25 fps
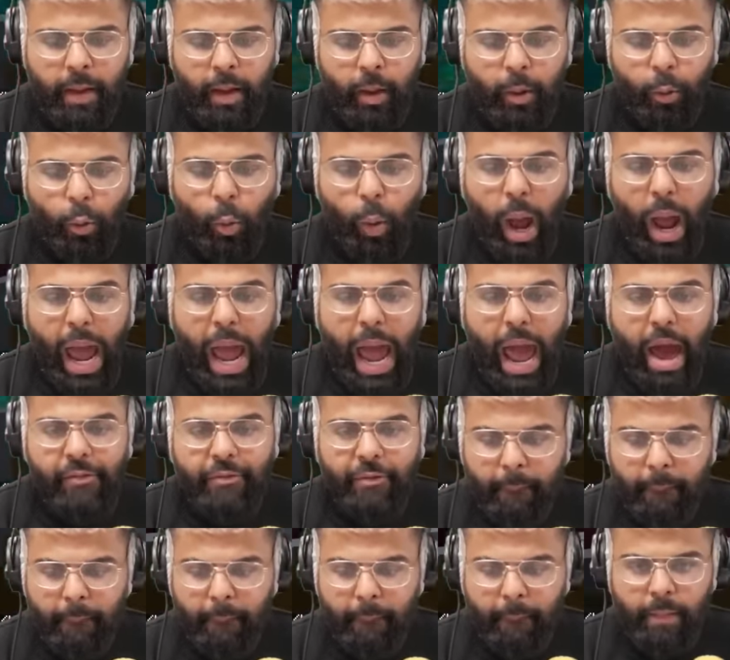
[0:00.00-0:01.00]
Quiff!
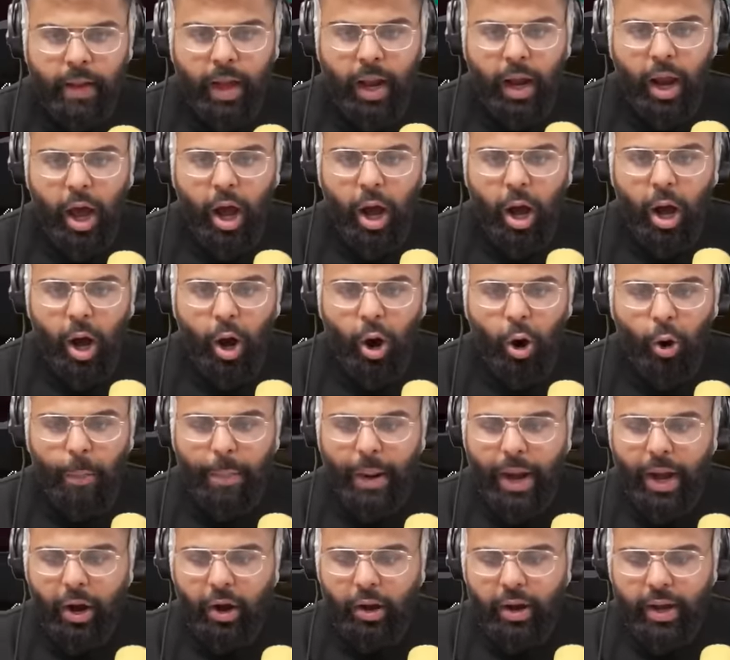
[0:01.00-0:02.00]
Hello,
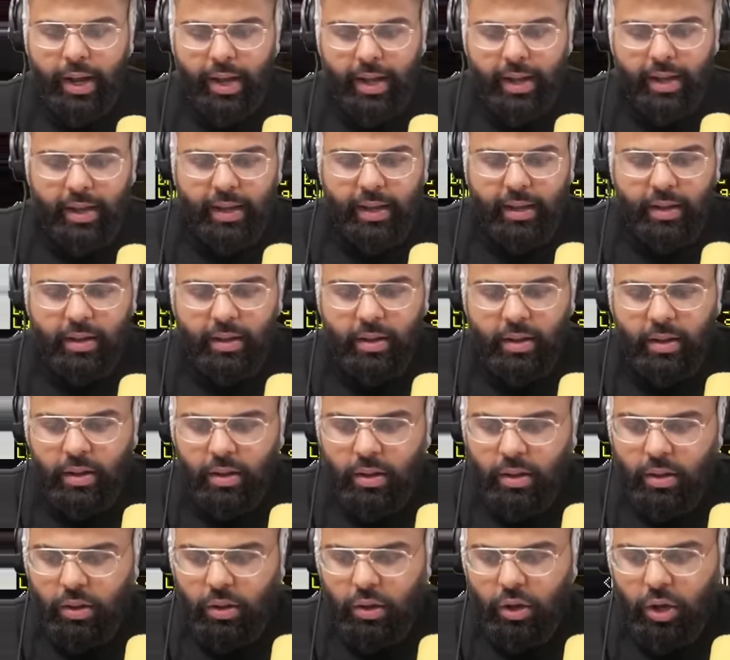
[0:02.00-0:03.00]
Bionic. Yeah, we're good.
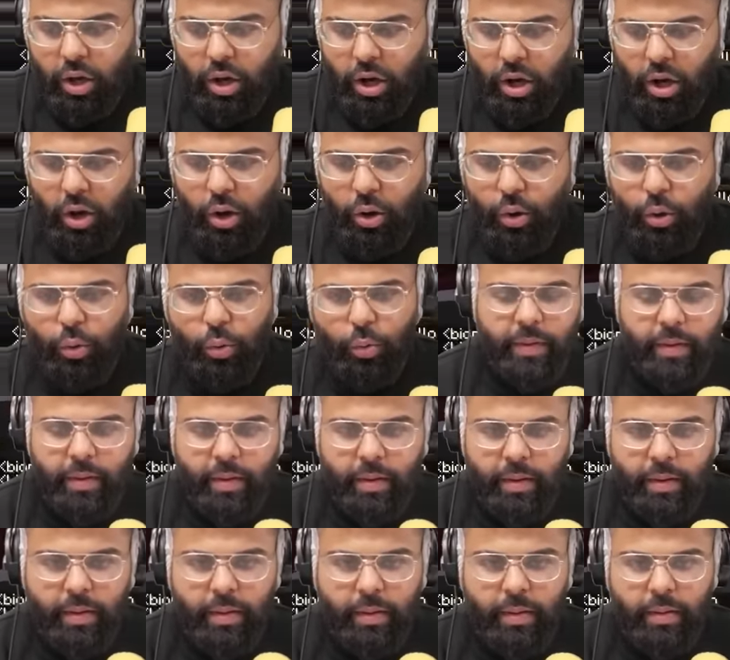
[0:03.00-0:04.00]
We're Yo. good.
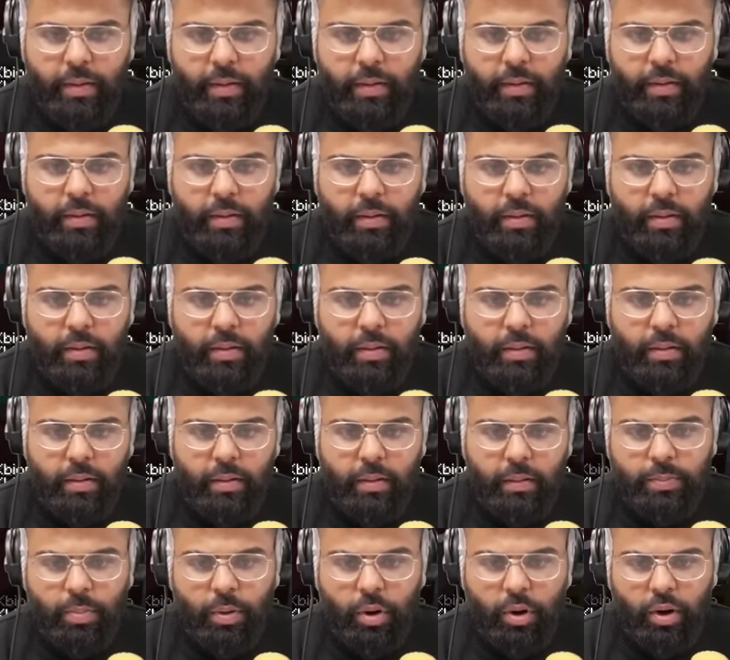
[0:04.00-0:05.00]

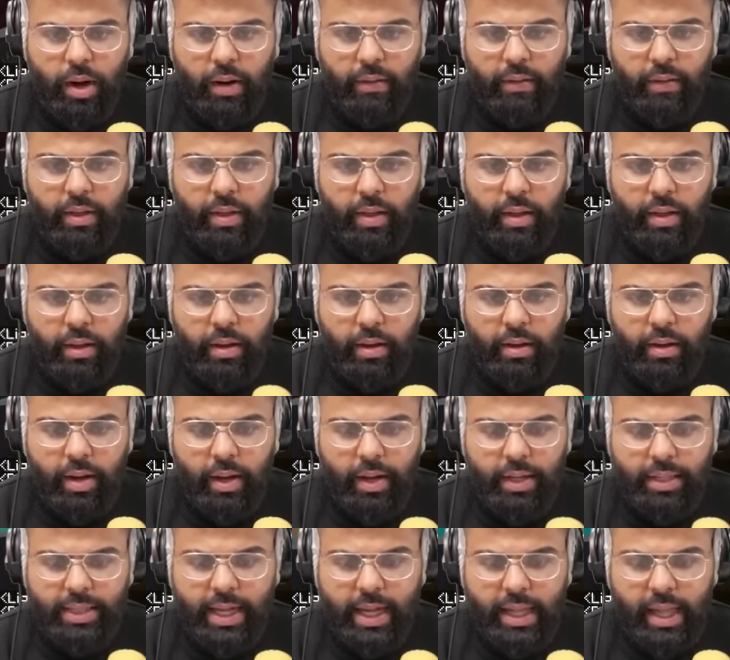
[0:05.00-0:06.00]
Block everything. Now right,
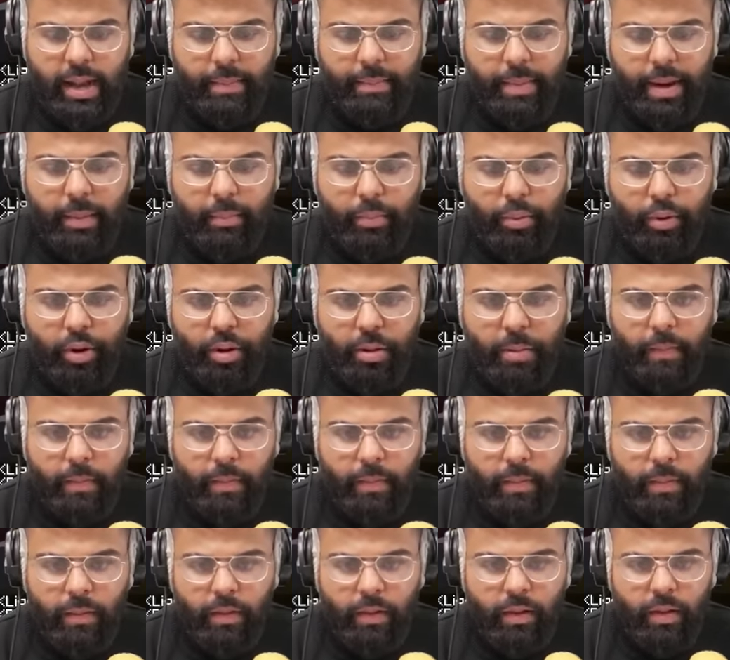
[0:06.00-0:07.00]
let's get that bad boy.
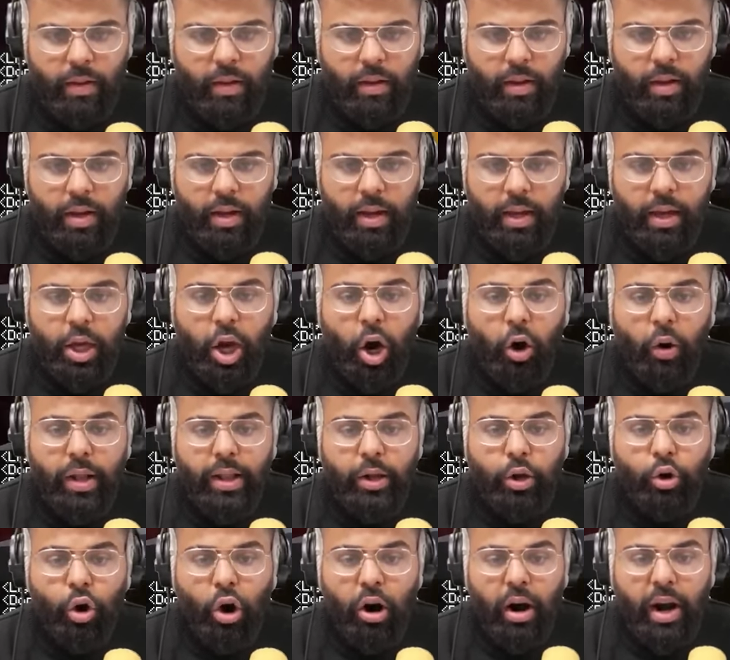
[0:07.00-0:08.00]
Yo, in
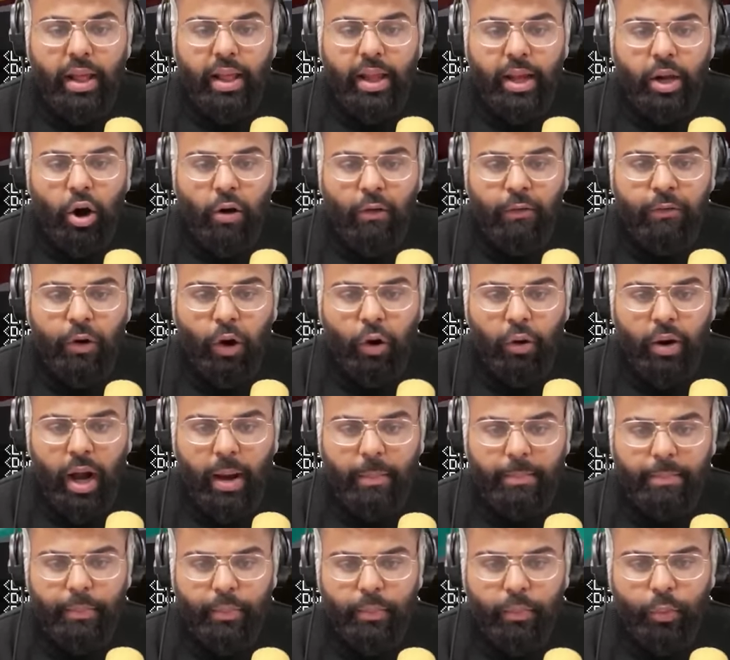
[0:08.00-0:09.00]
the corner, they can't float
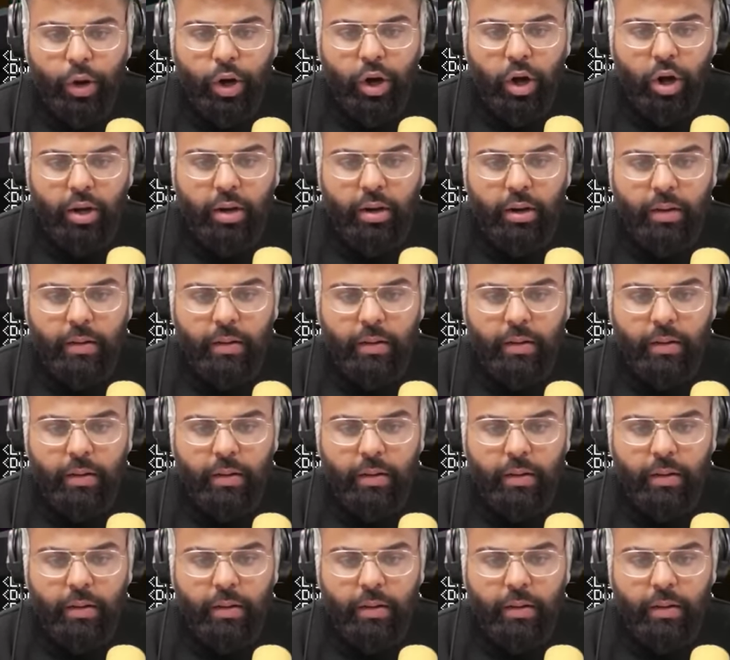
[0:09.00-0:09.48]
up. We're good.